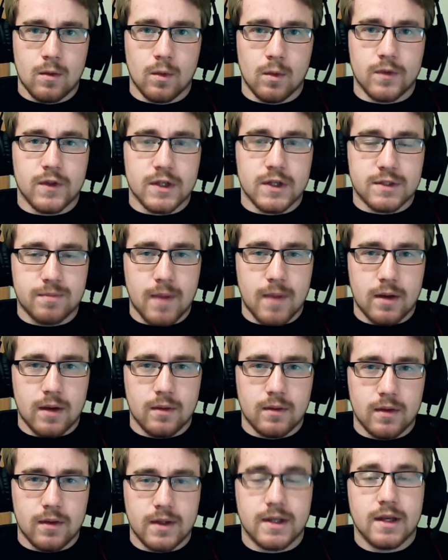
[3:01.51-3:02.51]
What this meant,
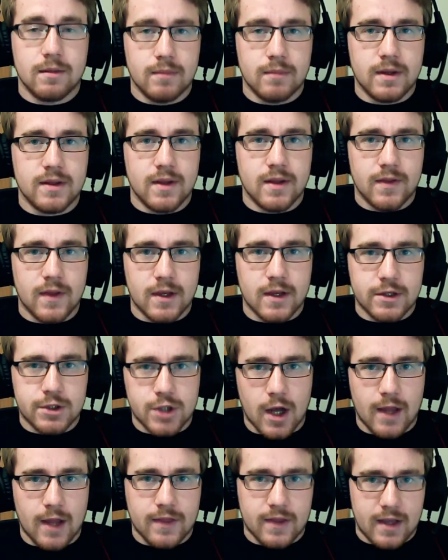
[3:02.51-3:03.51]
it didn't mean that they
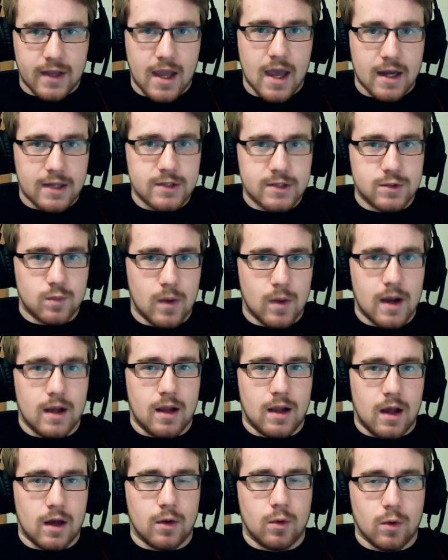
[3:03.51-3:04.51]
shot the cannons
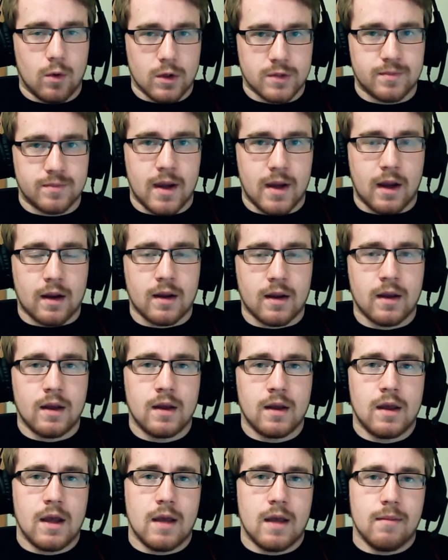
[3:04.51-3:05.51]
well on horseback.
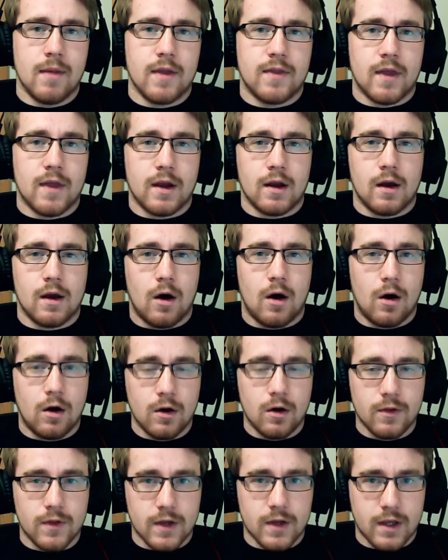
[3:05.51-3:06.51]
It meant that
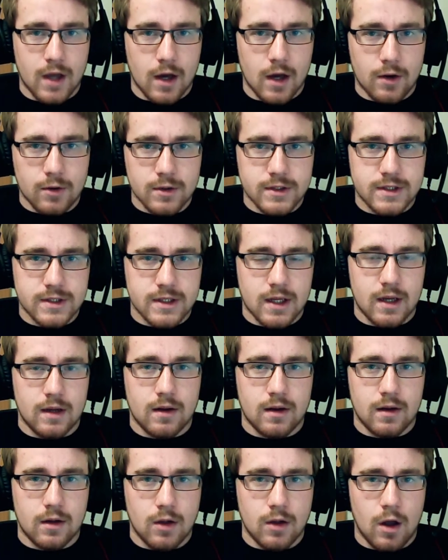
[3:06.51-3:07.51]
all the gunners,
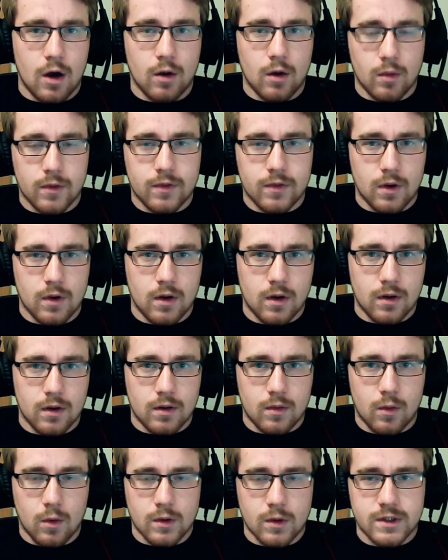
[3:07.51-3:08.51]
along with
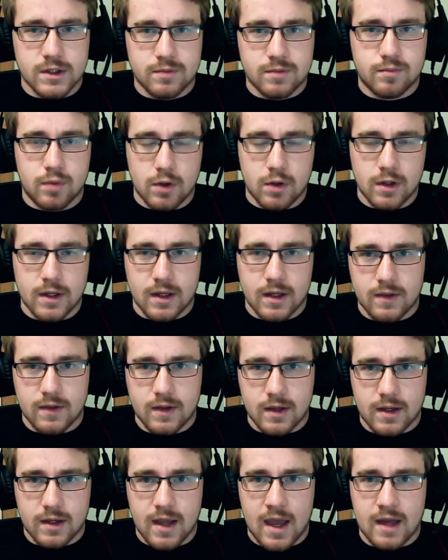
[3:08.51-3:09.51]
the horses pulling
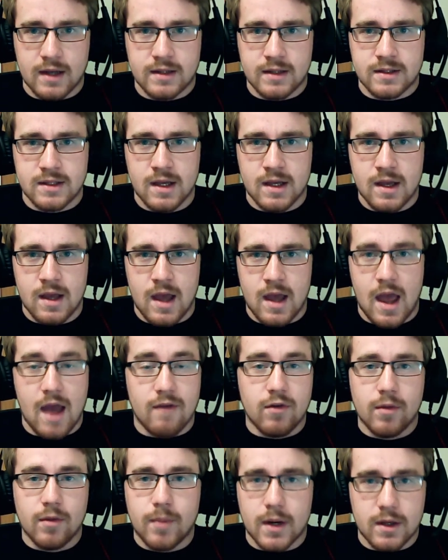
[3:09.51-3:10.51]
the cannons,
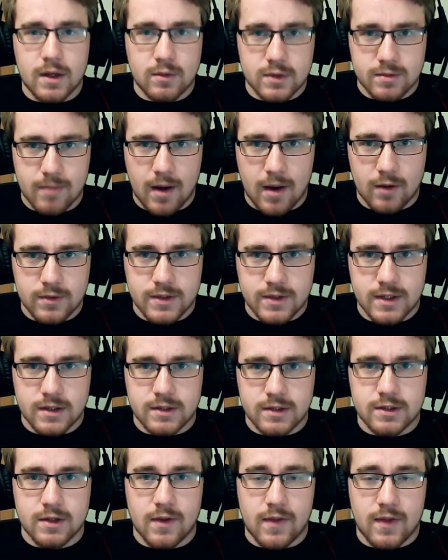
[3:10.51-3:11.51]
everybody was mounted
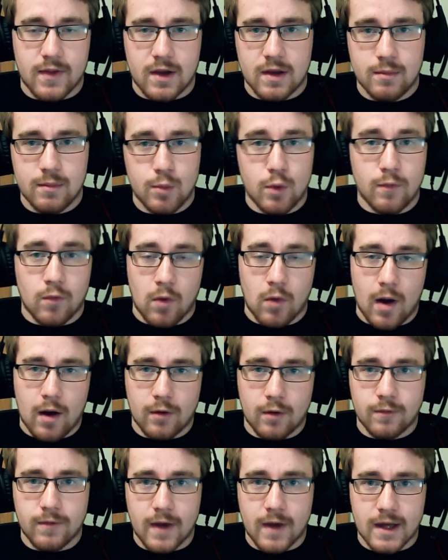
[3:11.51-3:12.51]
so that they could move
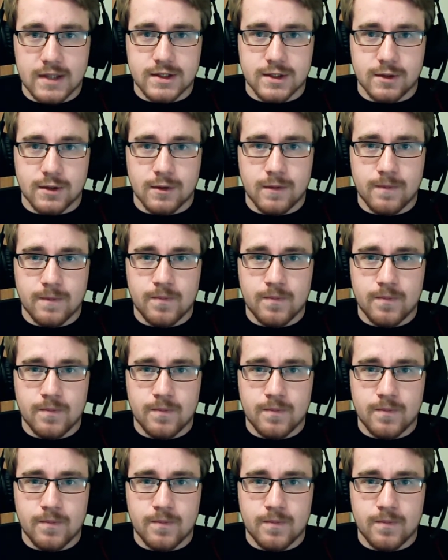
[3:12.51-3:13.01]
around faster.